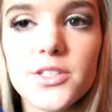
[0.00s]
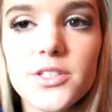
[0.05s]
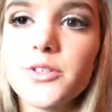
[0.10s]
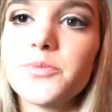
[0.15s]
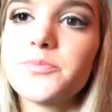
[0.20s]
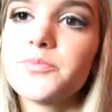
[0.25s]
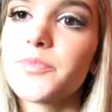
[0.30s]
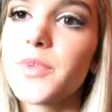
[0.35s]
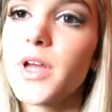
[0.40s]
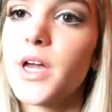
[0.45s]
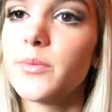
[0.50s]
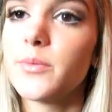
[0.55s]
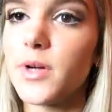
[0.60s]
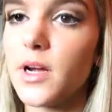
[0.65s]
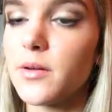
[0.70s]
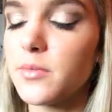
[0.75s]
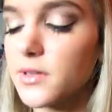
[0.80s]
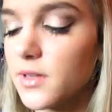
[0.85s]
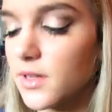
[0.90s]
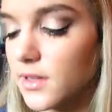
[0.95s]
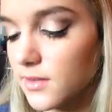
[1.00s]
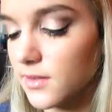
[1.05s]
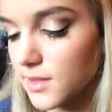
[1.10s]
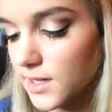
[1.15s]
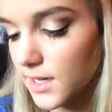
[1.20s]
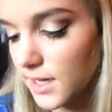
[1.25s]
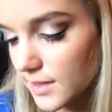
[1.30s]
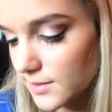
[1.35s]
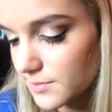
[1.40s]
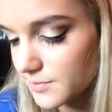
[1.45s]
So probably like
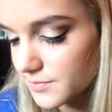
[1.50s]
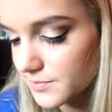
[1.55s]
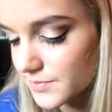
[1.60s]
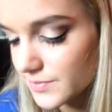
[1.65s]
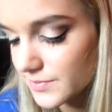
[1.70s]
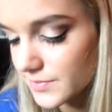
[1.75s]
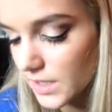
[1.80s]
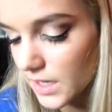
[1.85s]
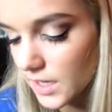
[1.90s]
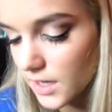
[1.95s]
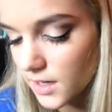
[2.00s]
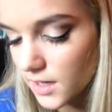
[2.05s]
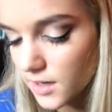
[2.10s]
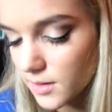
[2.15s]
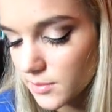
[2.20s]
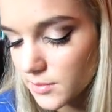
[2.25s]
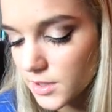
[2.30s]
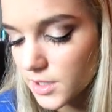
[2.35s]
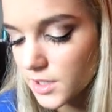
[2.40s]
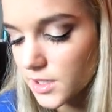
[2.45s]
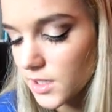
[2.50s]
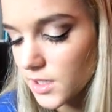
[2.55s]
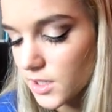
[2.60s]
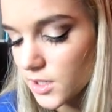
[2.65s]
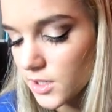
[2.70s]
that. Um,